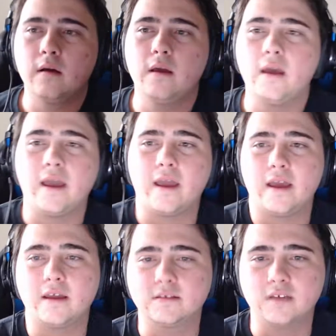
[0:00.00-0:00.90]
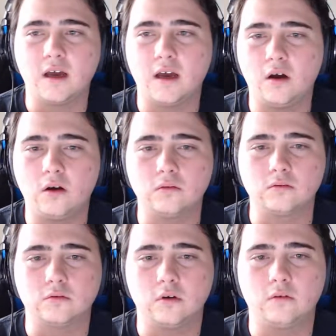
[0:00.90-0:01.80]
And,
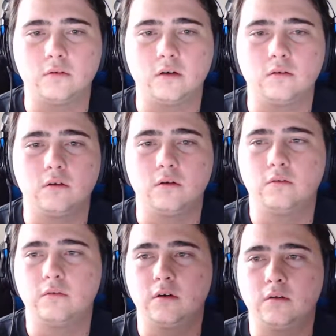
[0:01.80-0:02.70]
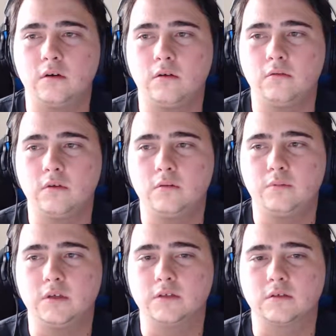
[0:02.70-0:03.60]
oh no,
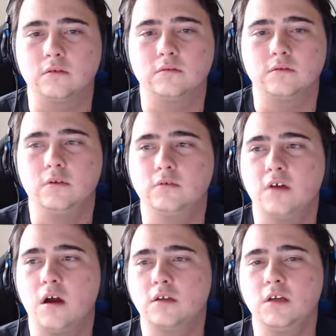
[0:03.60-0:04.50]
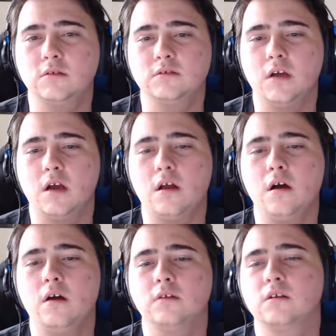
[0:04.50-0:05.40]
please don't talk,
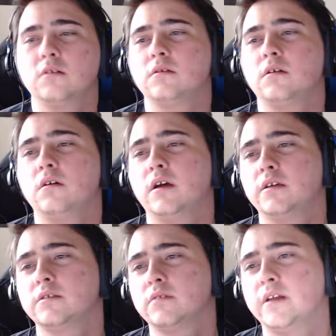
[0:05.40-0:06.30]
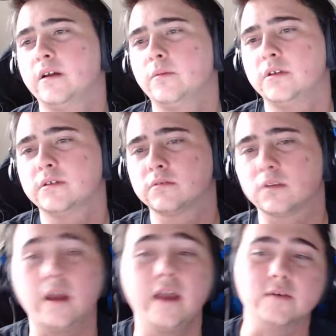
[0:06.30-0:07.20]
I don't care, please don't
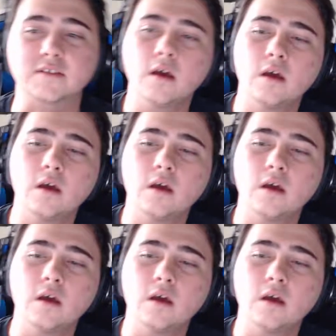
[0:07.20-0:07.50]
talk. Anyways,